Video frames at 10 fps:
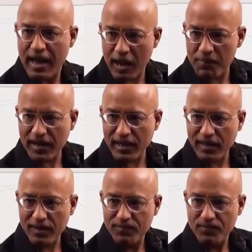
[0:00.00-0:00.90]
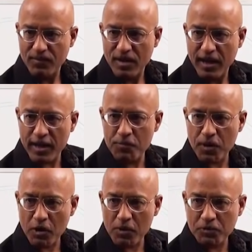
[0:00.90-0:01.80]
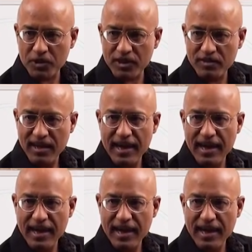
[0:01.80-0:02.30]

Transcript: Am I clear? Any problem up to this?